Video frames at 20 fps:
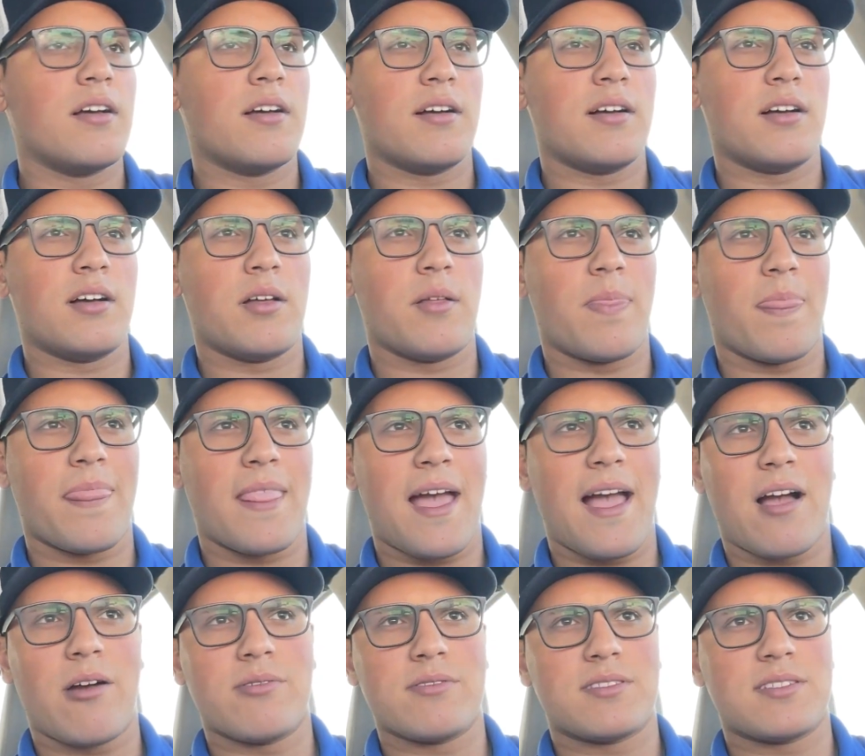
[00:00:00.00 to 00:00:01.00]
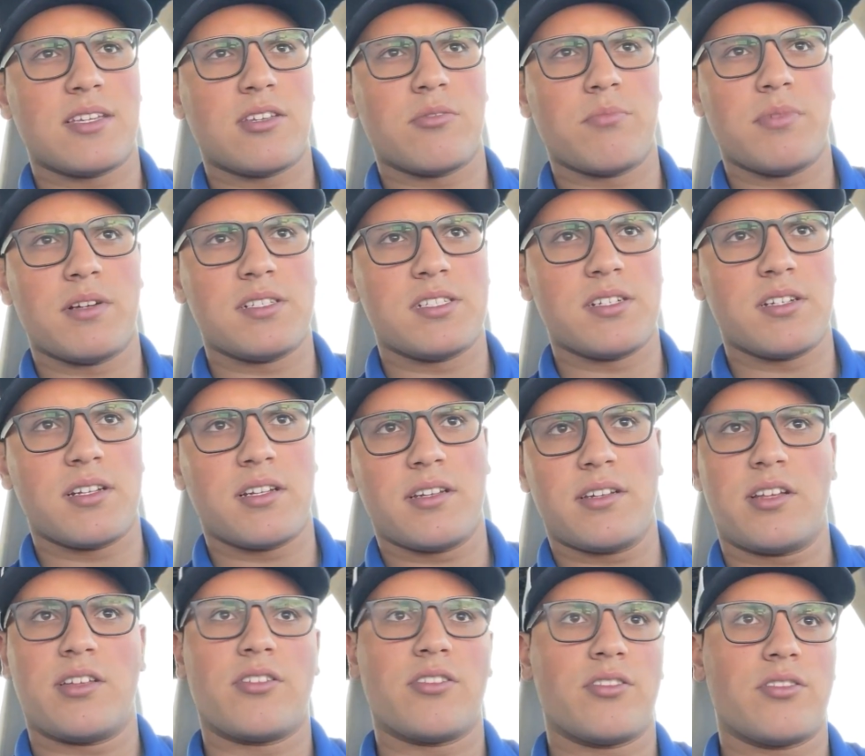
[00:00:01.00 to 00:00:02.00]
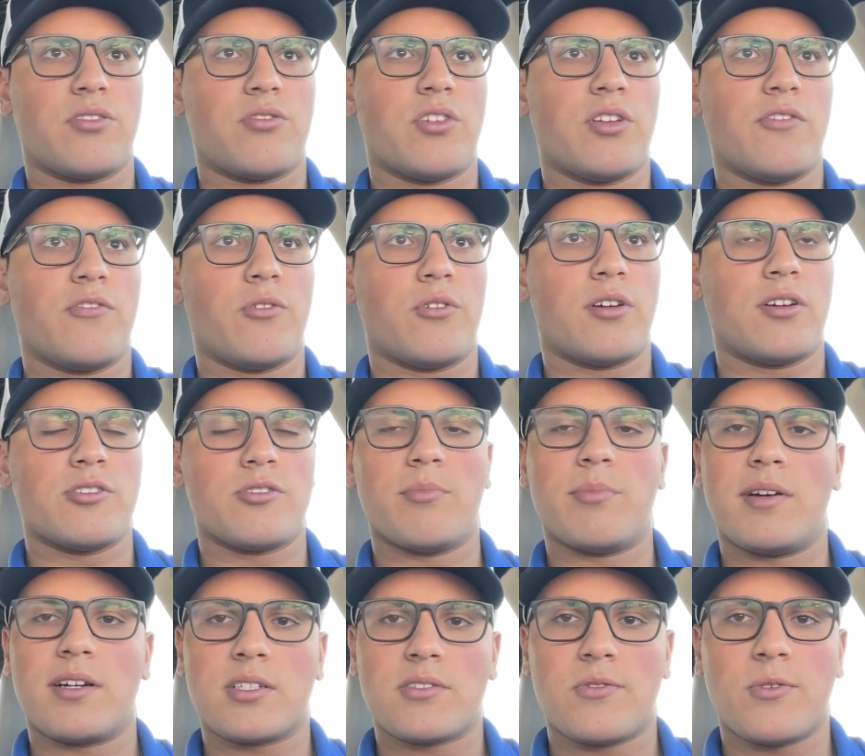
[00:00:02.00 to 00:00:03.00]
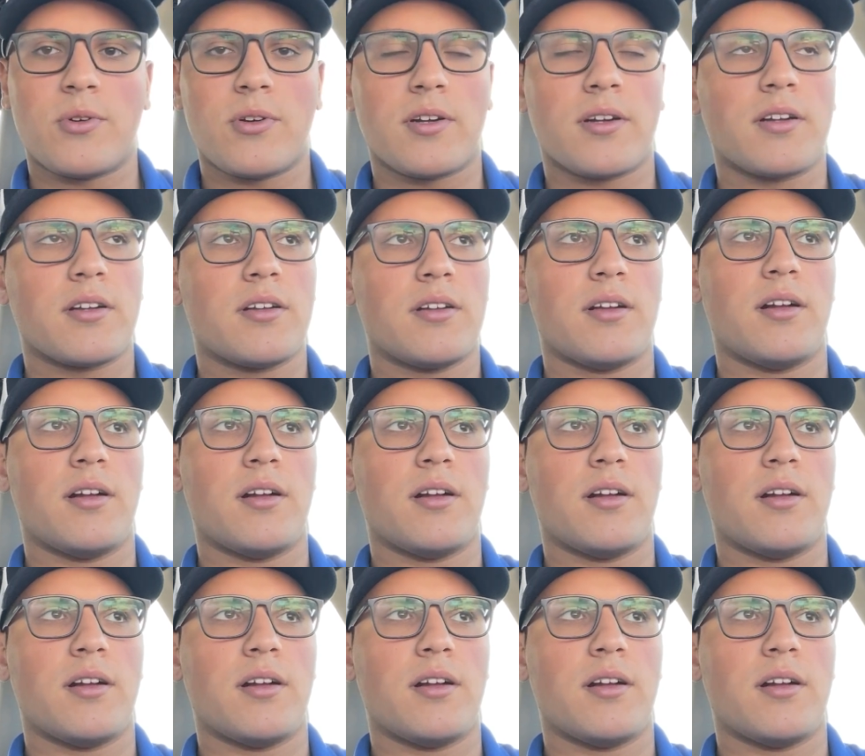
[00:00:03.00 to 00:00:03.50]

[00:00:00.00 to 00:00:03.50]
That I would say you budget another $300-400 for.